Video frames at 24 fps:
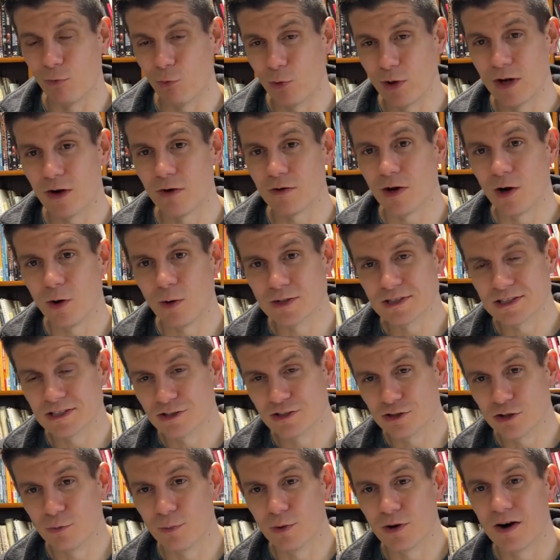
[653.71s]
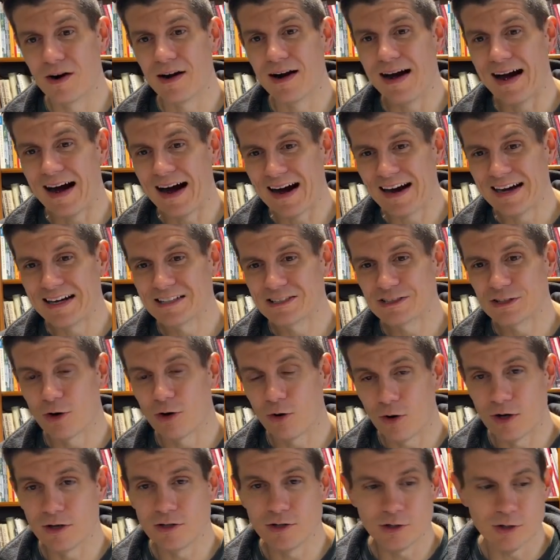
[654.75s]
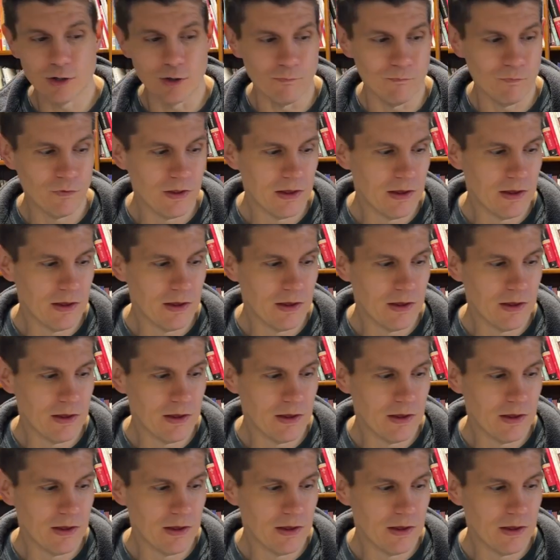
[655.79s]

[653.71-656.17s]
we don't know what to do, but our eyes are on you.